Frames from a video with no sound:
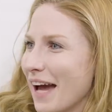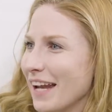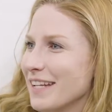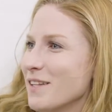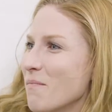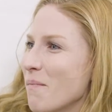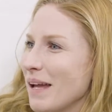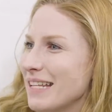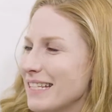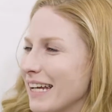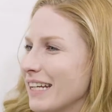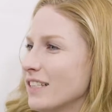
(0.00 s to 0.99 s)
That is
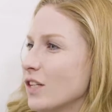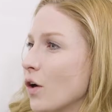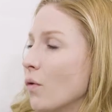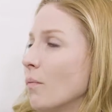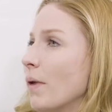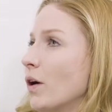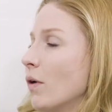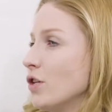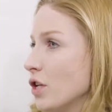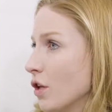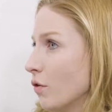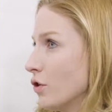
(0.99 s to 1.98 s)
amazing. So my
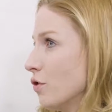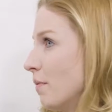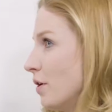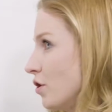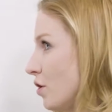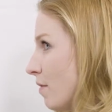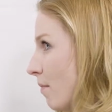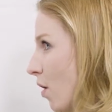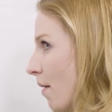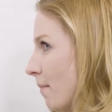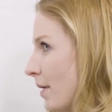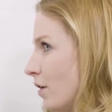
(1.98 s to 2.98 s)
question, though, because you mentioned your
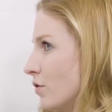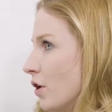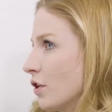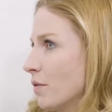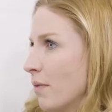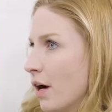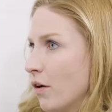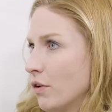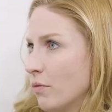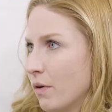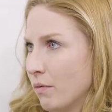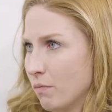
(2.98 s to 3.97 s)
mom and you talked
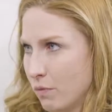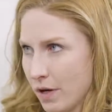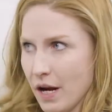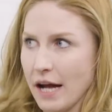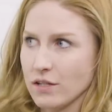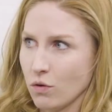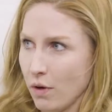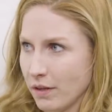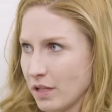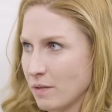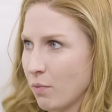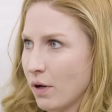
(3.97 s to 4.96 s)
about you were in high school
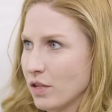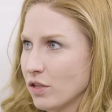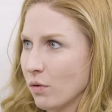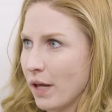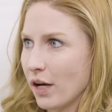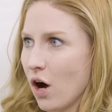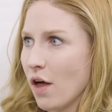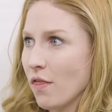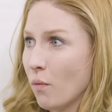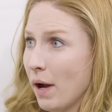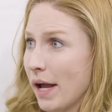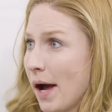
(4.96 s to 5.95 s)
at this point. So like
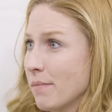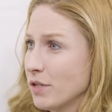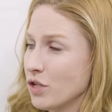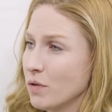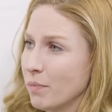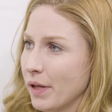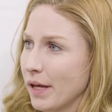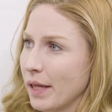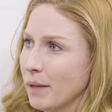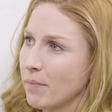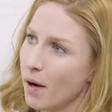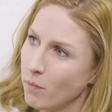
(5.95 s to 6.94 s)
on the way up, did you play
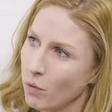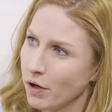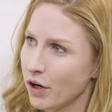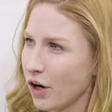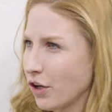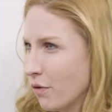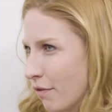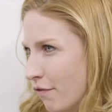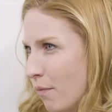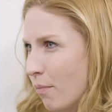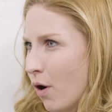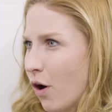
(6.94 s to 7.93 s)
like Pop Warner or youth
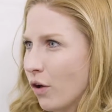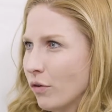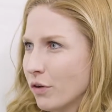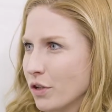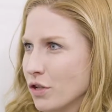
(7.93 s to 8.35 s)
football? Or